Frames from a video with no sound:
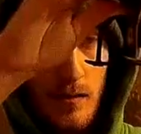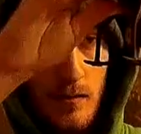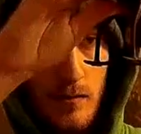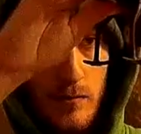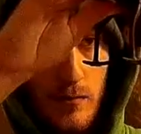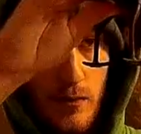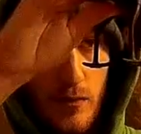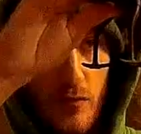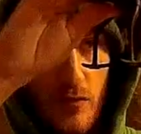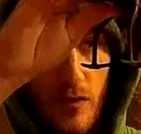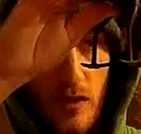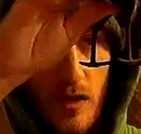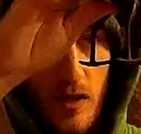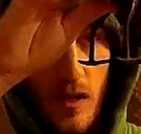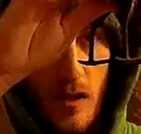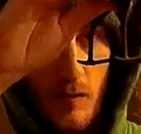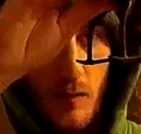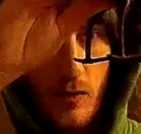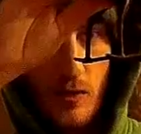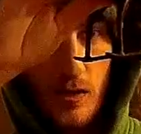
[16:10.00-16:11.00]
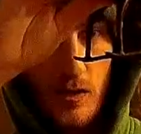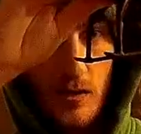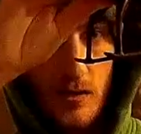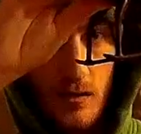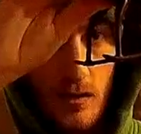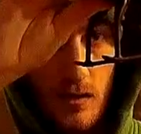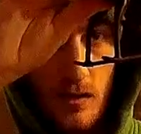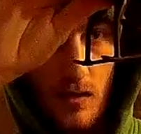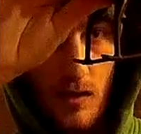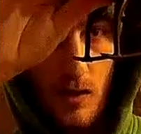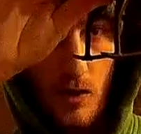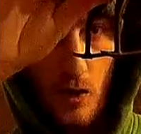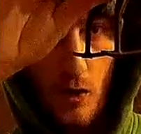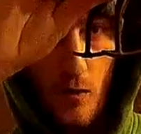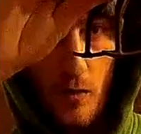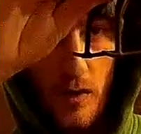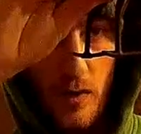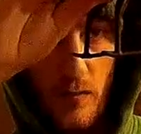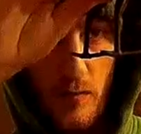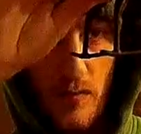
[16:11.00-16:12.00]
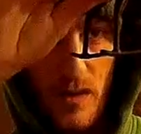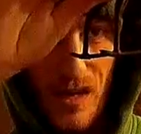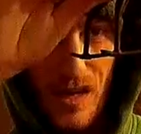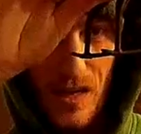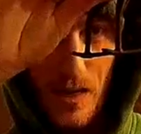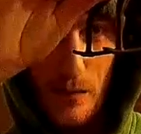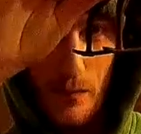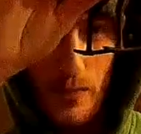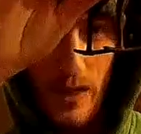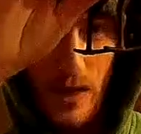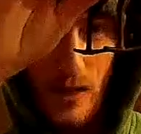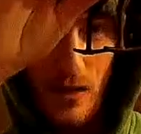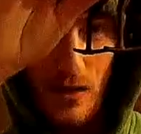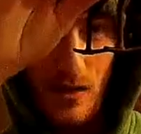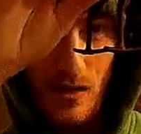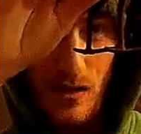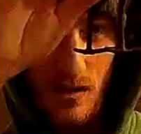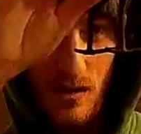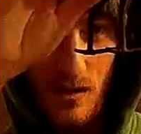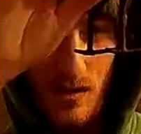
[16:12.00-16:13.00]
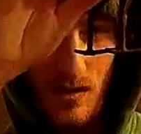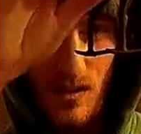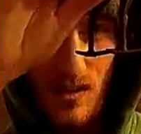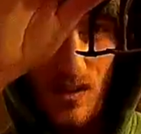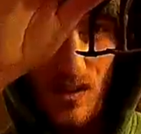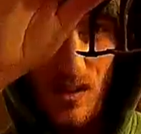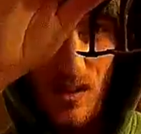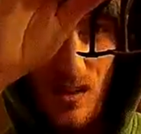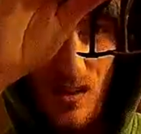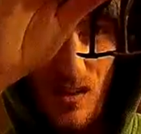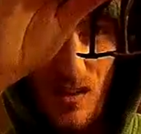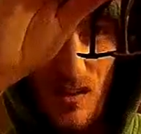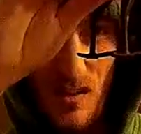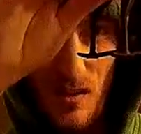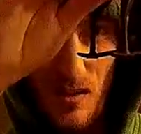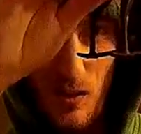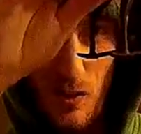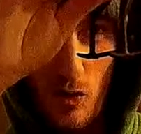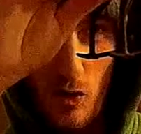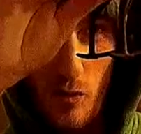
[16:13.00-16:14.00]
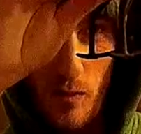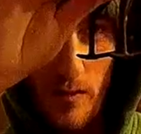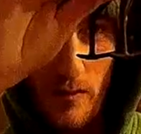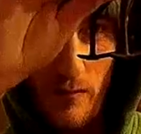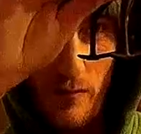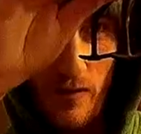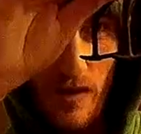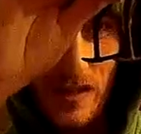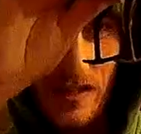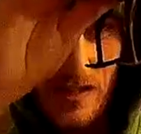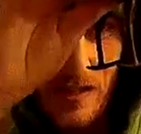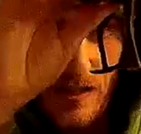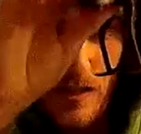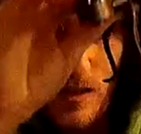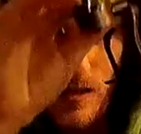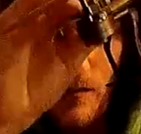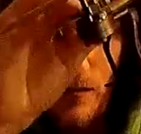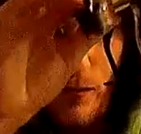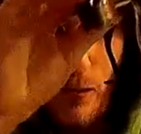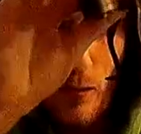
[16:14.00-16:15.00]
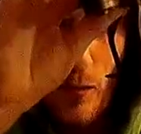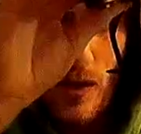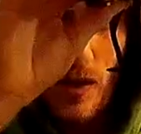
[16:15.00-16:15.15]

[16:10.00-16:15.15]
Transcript: move the camera just a little bit, make it about a little bit facing up for when